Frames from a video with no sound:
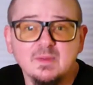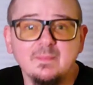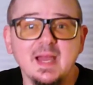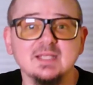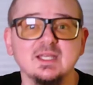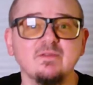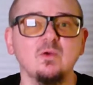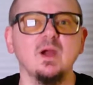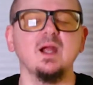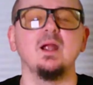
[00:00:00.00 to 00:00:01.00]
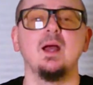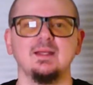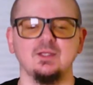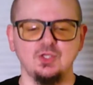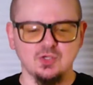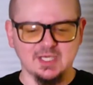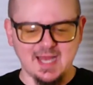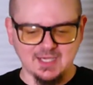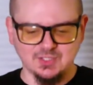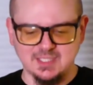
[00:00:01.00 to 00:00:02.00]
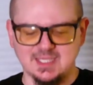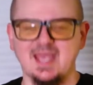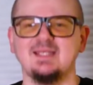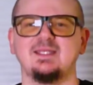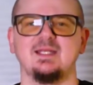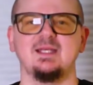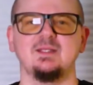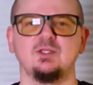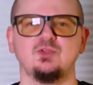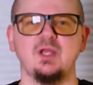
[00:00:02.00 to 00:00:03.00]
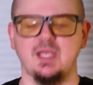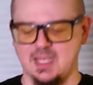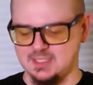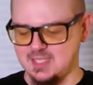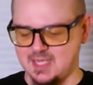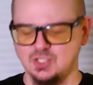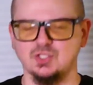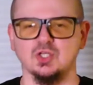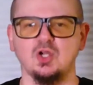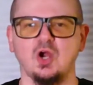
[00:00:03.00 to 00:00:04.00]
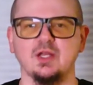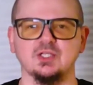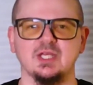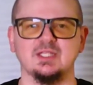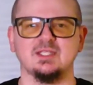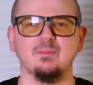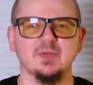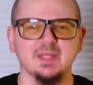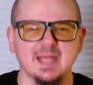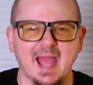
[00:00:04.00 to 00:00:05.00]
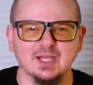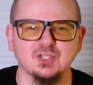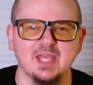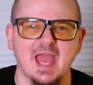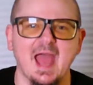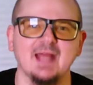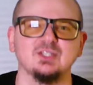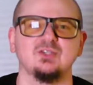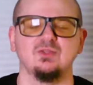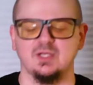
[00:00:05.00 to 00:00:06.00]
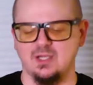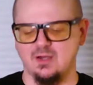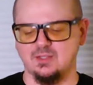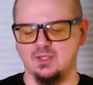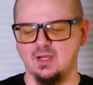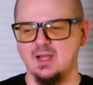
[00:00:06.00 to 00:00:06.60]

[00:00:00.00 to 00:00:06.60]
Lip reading: a mess everywhere, you can actually taste it in the drink. It's not just a garnish, it's something that actually adds to the character.